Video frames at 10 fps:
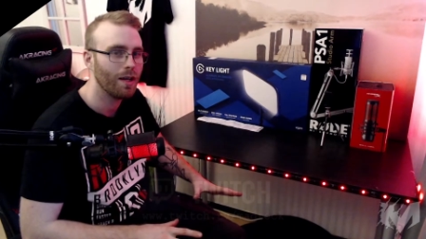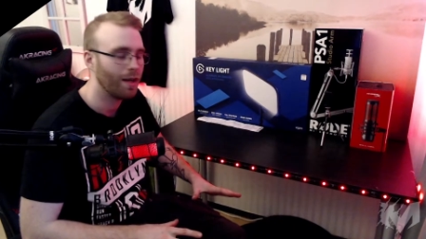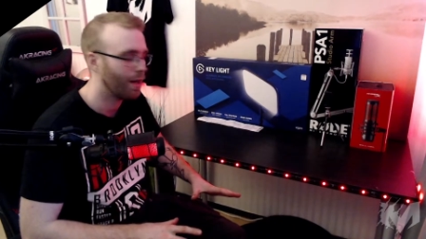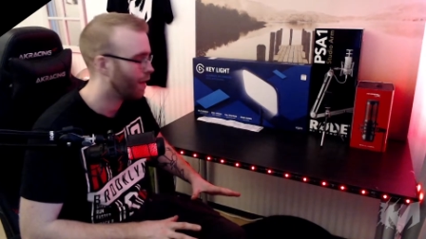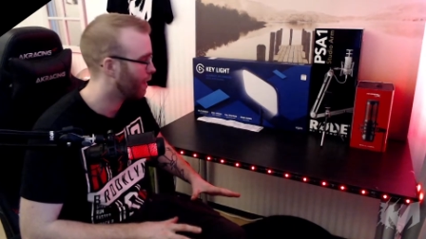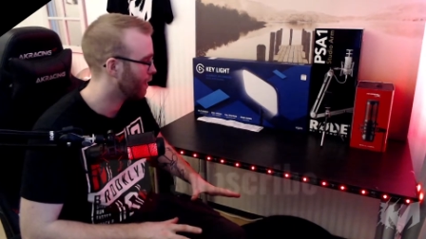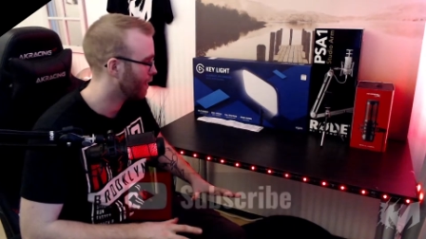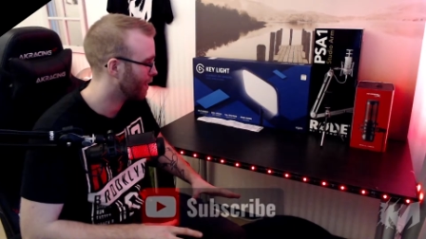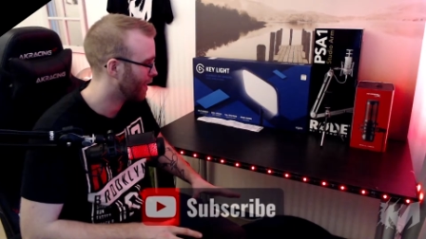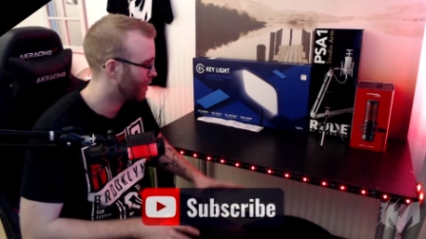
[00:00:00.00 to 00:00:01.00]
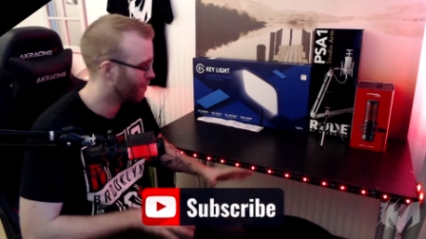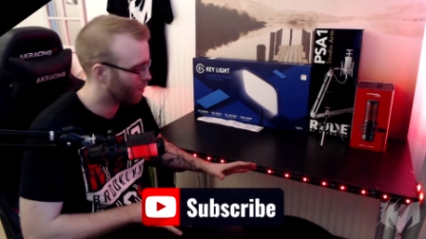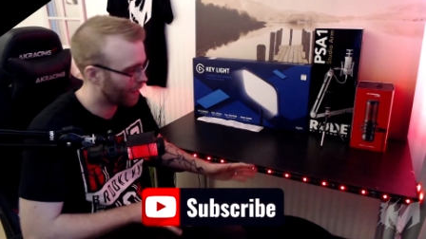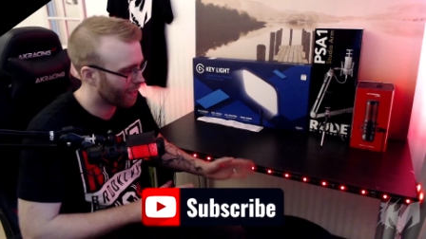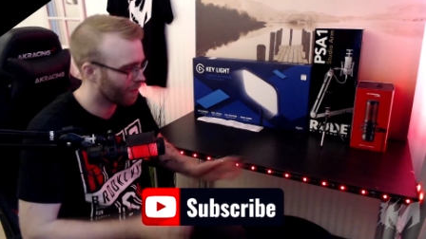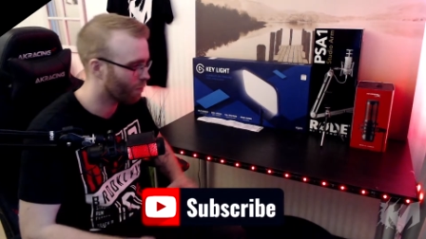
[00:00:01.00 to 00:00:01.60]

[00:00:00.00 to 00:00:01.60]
and I have back and